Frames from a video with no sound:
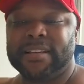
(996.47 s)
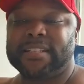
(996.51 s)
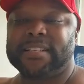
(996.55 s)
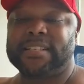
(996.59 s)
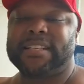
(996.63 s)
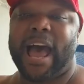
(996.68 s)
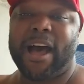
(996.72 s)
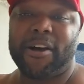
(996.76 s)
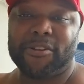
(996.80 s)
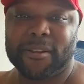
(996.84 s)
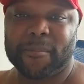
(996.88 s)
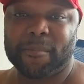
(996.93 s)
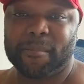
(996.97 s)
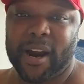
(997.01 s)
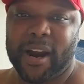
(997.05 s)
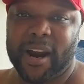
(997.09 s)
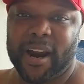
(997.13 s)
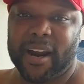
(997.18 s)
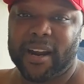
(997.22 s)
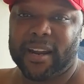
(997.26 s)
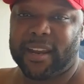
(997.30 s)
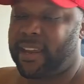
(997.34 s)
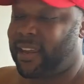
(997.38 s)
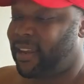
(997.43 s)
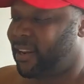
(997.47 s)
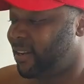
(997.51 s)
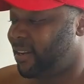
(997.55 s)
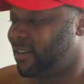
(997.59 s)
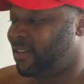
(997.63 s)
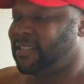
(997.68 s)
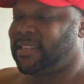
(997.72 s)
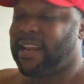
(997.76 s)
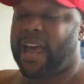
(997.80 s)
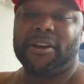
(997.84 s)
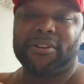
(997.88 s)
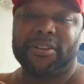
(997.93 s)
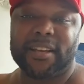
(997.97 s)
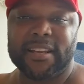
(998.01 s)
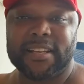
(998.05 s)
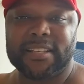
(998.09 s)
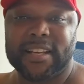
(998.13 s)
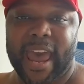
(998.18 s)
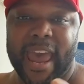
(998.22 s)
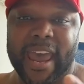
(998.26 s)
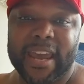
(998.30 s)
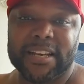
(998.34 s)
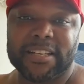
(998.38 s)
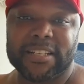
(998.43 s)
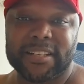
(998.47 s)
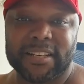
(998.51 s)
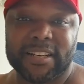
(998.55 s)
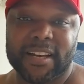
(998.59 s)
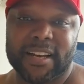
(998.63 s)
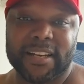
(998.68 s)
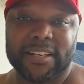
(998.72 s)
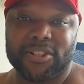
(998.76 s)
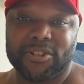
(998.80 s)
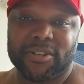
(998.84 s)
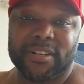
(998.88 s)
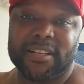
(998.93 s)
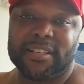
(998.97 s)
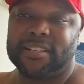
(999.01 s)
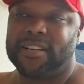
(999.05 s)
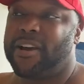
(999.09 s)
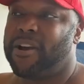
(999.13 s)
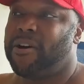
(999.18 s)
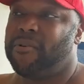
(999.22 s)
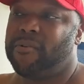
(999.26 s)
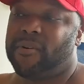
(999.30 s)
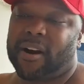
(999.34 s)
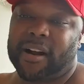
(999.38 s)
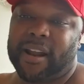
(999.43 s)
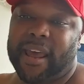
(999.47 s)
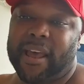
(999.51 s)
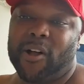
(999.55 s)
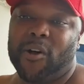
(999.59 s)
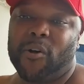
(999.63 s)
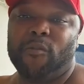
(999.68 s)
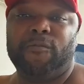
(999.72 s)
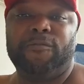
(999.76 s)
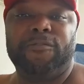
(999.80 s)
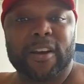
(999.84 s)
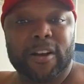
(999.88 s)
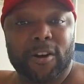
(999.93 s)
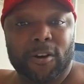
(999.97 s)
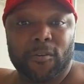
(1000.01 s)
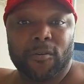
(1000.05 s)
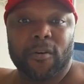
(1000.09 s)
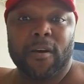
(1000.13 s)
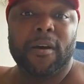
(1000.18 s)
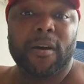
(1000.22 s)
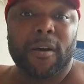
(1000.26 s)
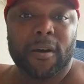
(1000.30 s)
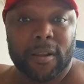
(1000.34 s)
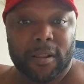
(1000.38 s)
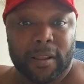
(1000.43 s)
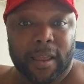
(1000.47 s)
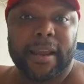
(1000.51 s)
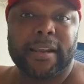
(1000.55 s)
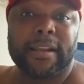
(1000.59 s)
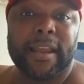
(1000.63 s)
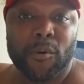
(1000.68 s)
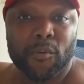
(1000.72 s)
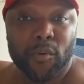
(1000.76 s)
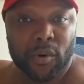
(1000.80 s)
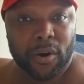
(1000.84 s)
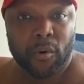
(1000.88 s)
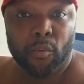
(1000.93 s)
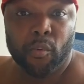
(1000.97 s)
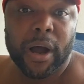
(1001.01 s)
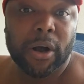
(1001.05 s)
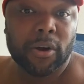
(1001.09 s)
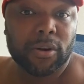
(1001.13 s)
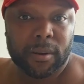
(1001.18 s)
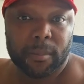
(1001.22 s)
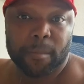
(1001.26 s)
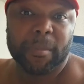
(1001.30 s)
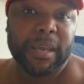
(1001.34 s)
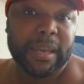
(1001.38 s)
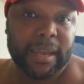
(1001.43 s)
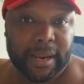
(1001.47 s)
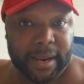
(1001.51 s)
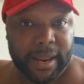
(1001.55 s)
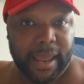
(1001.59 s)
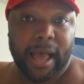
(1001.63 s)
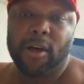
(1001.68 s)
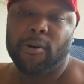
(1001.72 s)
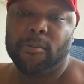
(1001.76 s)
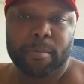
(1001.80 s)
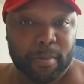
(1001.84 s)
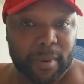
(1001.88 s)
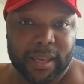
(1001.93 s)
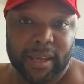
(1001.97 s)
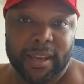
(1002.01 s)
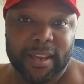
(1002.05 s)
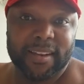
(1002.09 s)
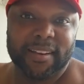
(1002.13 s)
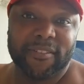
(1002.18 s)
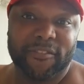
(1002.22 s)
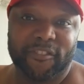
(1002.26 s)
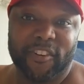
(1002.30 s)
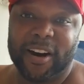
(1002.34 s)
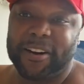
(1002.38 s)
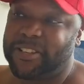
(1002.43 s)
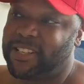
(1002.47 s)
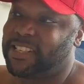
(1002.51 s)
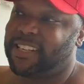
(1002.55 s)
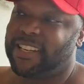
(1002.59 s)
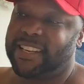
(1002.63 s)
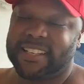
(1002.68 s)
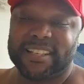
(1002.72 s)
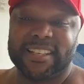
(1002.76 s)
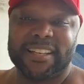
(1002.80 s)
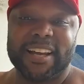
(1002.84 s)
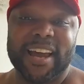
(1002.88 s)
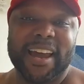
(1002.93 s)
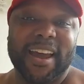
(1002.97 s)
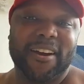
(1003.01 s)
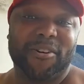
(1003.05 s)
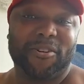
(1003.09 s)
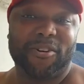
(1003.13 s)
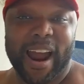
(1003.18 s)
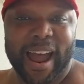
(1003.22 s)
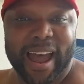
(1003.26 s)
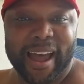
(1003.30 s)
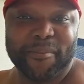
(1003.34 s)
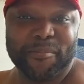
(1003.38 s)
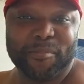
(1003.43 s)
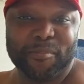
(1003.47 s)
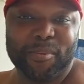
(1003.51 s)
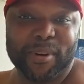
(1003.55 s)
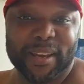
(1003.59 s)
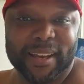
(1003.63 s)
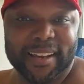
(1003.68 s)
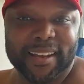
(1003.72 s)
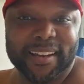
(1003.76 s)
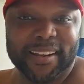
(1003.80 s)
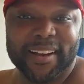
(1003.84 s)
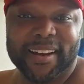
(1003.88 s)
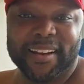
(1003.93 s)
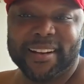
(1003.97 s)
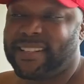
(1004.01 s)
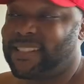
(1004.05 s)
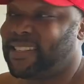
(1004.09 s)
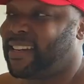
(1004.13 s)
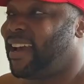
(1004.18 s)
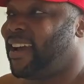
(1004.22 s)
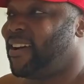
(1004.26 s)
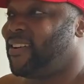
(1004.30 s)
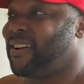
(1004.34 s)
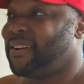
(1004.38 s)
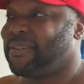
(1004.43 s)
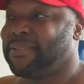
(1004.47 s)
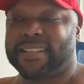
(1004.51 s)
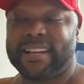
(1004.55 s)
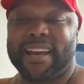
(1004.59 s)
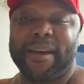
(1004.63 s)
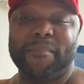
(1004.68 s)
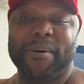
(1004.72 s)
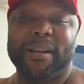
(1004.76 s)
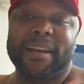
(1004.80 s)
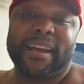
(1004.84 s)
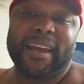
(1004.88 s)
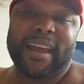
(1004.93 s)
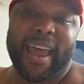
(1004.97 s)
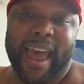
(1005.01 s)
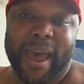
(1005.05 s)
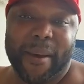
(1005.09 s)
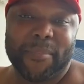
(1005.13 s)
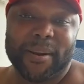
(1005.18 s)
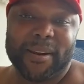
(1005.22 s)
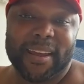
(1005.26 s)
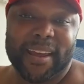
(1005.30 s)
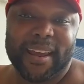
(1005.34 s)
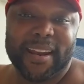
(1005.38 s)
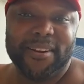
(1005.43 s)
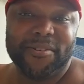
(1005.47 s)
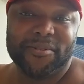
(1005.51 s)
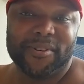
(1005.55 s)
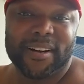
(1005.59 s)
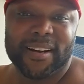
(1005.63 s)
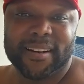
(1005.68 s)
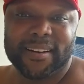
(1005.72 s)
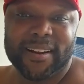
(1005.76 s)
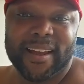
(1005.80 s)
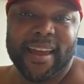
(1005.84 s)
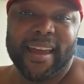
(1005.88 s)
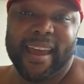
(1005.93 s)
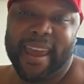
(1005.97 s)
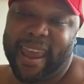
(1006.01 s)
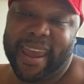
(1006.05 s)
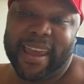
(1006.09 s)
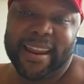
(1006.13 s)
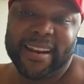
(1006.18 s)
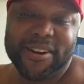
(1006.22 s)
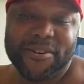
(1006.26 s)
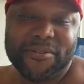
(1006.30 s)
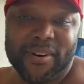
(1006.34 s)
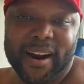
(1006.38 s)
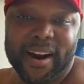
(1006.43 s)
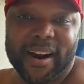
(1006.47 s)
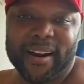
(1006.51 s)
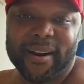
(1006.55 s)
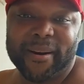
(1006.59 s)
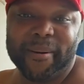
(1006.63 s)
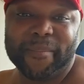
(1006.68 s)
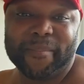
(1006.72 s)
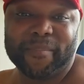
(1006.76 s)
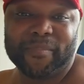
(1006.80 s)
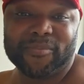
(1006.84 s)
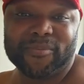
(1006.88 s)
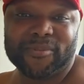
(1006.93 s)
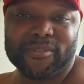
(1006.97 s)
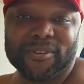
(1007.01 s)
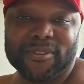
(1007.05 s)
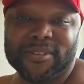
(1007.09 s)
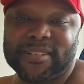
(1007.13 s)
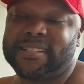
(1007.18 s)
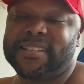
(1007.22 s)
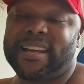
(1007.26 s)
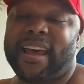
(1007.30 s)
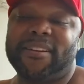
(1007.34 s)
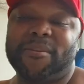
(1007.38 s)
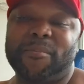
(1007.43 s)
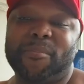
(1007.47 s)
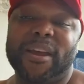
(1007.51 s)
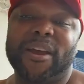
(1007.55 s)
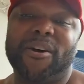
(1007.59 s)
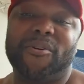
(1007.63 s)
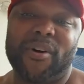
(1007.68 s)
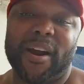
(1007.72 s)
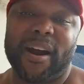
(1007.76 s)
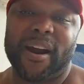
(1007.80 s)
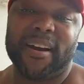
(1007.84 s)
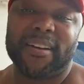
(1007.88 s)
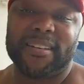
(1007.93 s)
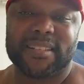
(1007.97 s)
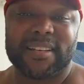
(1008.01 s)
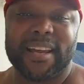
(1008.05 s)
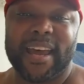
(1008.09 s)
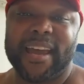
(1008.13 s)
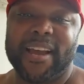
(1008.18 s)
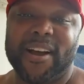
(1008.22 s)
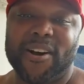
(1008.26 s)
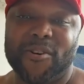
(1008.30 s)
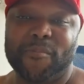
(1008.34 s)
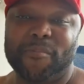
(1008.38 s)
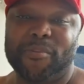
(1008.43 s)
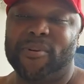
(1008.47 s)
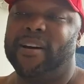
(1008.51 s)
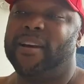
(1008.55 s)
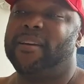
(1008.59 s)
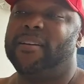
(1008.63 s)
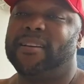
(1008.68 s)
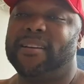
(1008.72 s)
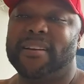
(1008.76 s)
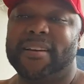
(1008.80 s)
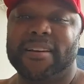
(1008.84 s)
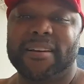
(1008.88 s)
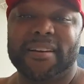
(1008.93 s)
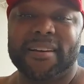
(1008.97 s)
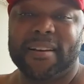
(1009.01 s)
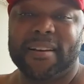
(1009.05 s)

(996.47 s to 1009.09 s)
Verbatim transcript: South American and Southeast Asian countries where they'll feel like they want to welcome me and help me versus rob me. You understand what I'm saying? But it can happen to anyone, anywhere. You just have to be aware, stay on point,